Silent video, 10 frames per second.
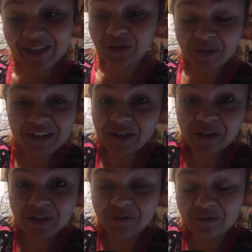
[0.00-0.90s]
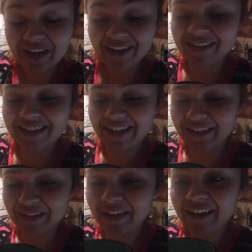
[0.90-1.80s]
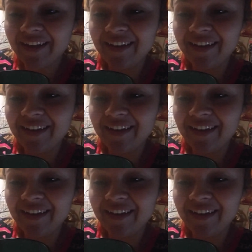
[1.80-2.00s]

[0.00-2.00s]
enjoyed your weekend and